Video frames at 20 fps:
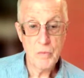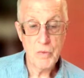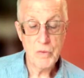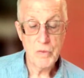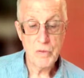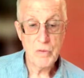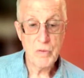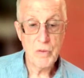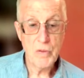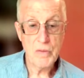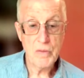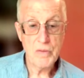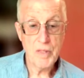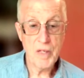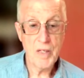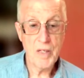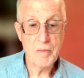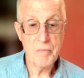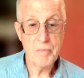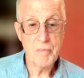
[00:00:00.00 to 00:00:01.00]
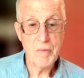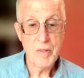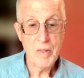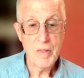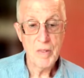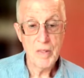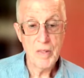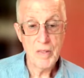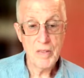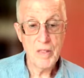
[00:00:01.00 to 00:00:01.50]
a longtime
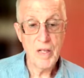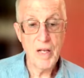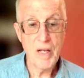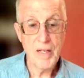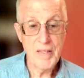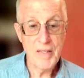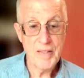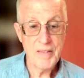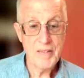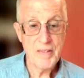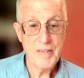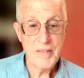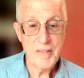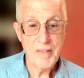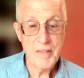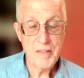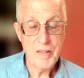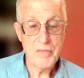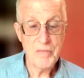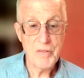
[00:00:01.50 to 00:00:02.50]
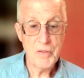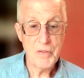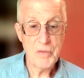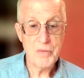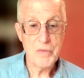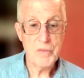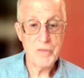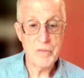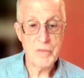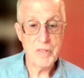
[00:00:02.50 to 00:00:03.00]
client of
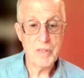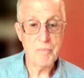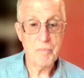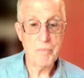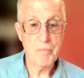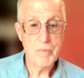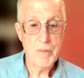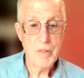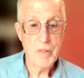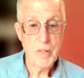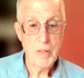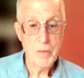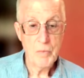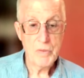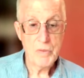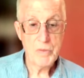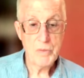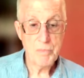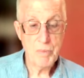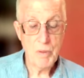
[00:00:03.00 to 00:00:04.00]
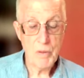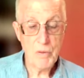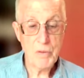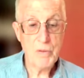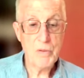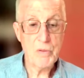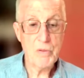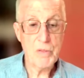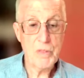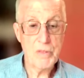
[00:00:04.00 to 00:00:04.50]
Hewson. He was a
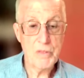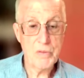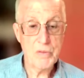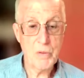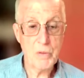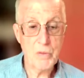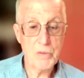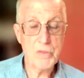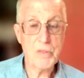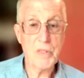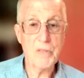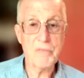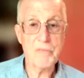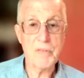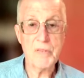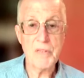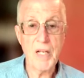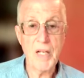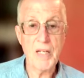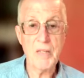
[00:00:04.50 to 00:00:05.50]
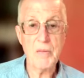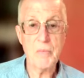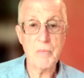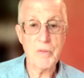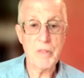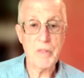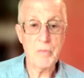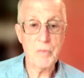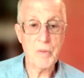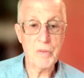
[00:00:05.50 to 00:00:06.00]
burglar. He stole stuff at night when
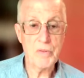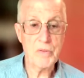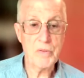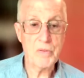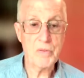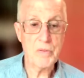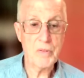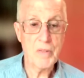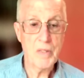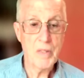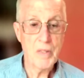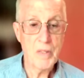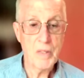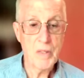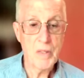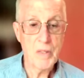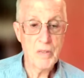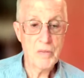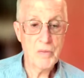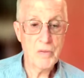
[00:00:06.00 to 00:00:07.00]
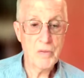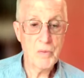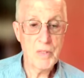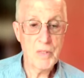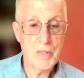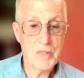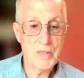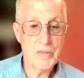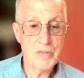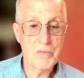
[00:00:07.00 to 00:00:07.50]
he wasn't doing
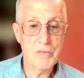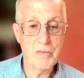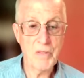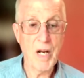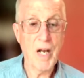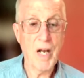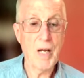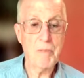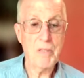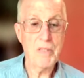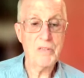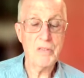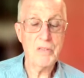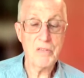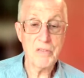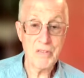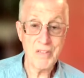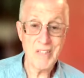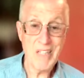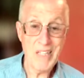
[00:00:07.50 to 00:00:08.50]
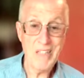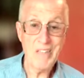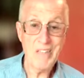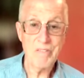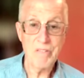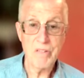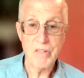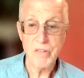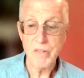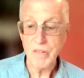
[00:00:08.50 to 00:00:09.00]
his job as a slave.
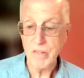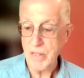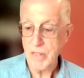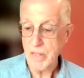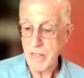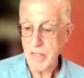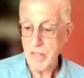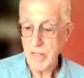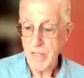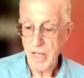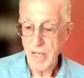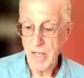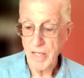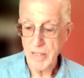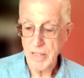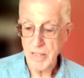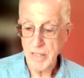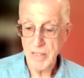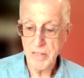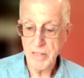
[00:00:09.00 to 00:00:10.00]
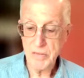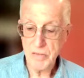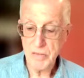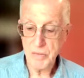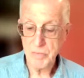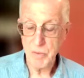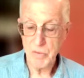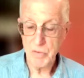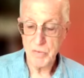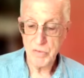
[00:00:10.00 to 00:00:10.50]
And he and
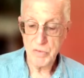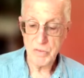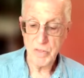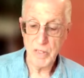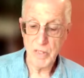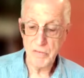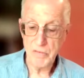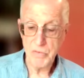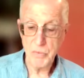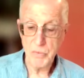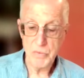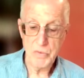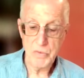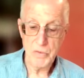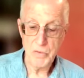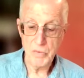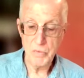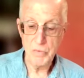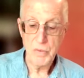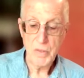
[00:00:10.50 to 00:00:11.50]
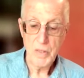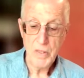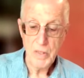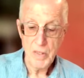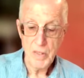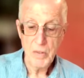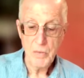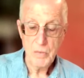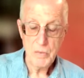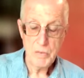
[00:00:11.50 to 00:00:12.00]
some other slaves would
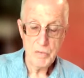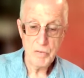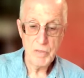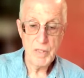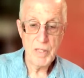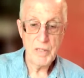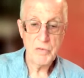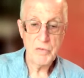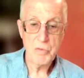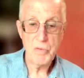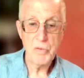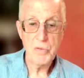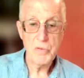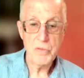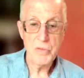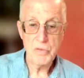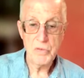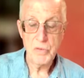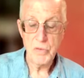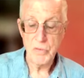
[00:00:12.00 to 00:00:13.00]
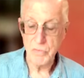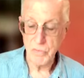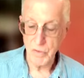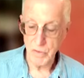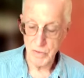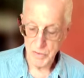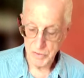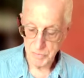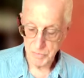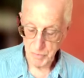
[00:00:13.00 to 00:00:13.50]
create crews and do
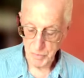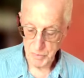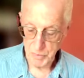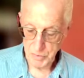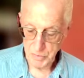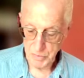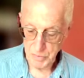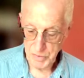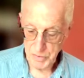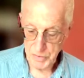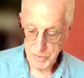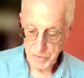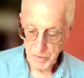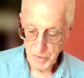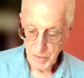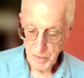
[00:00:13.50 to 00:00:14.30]
various burglaries.